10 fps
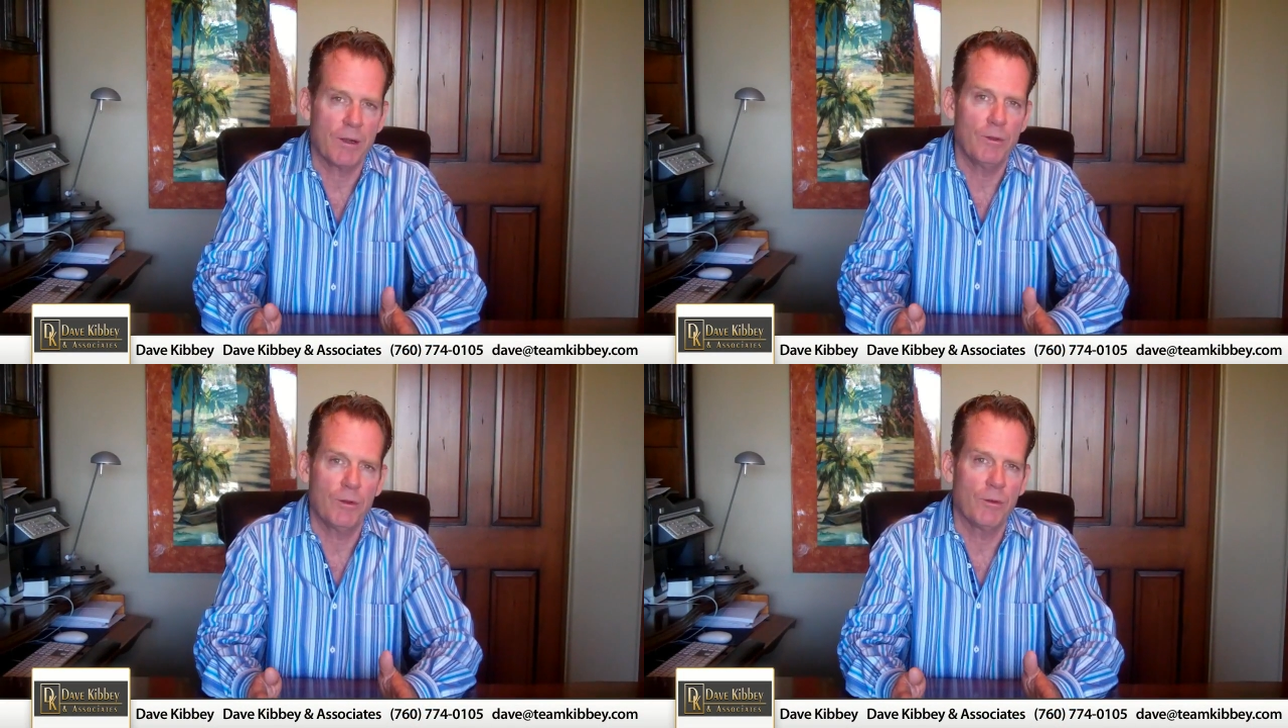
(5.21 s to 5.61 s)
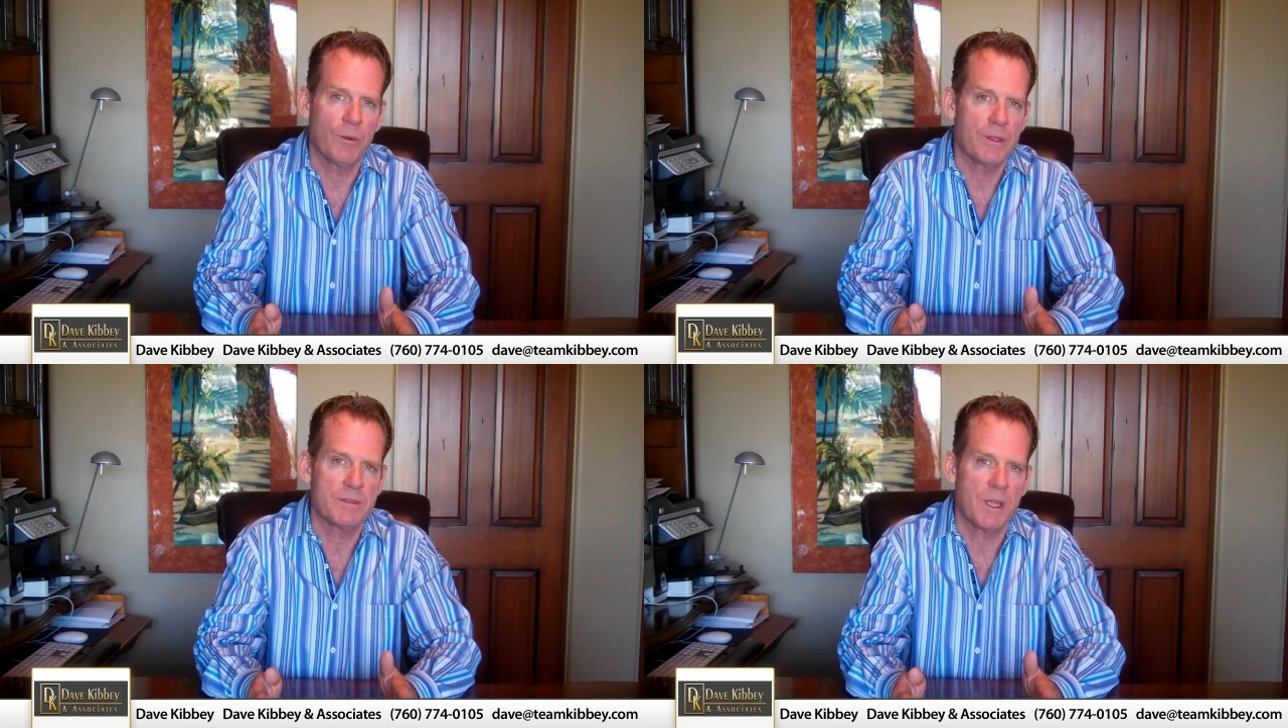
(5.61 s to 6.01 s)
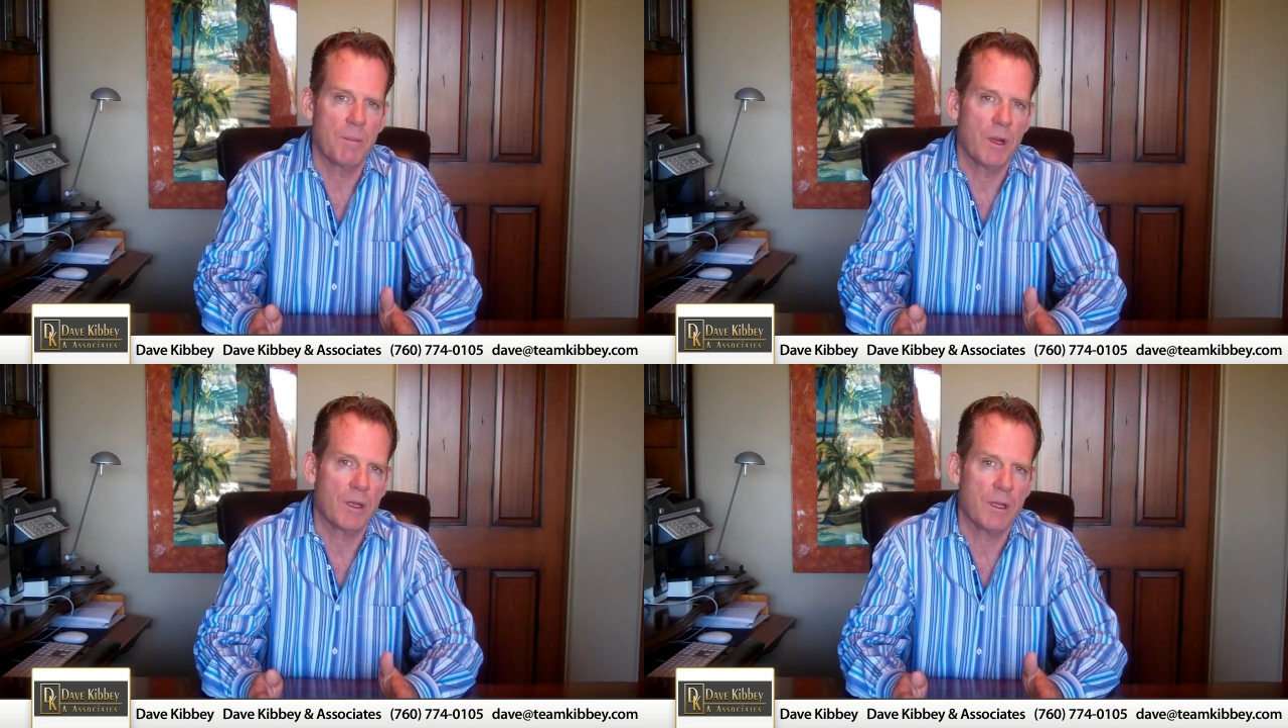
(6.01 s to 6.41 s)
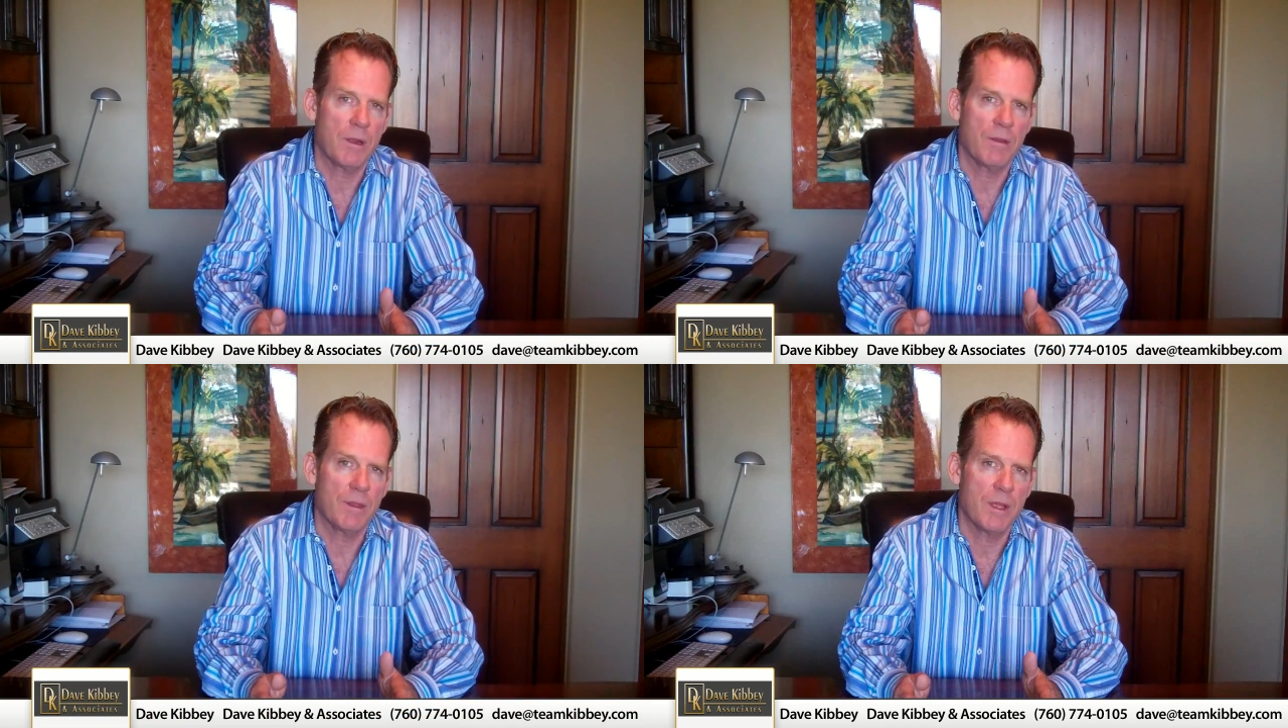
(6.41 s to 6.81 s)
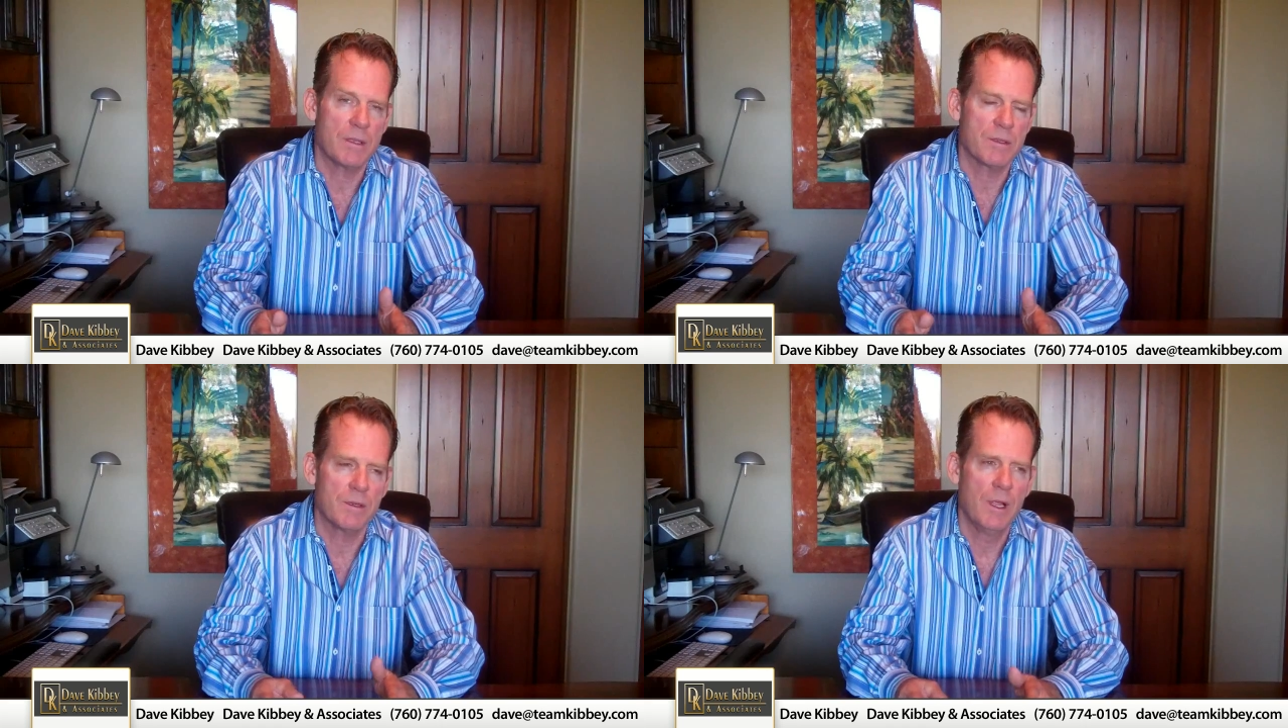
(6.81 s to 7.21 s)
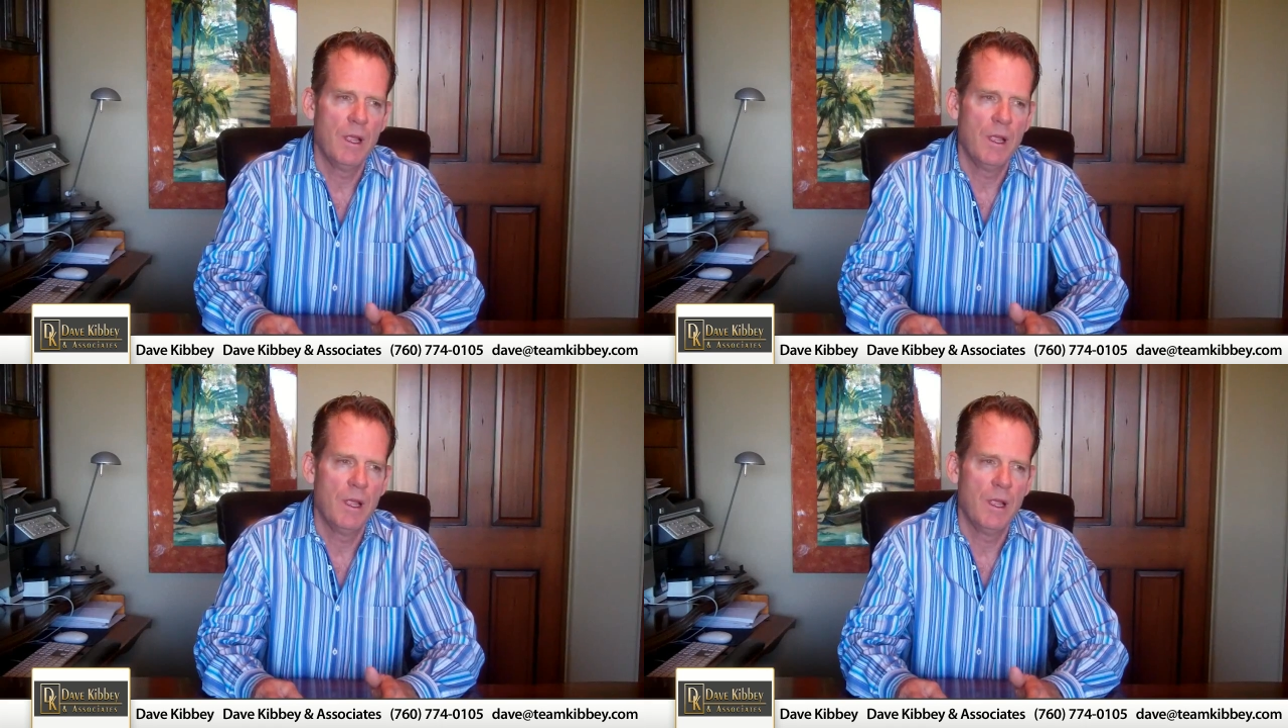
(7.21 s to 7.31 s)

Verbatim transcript: our local real estate market here in the desert.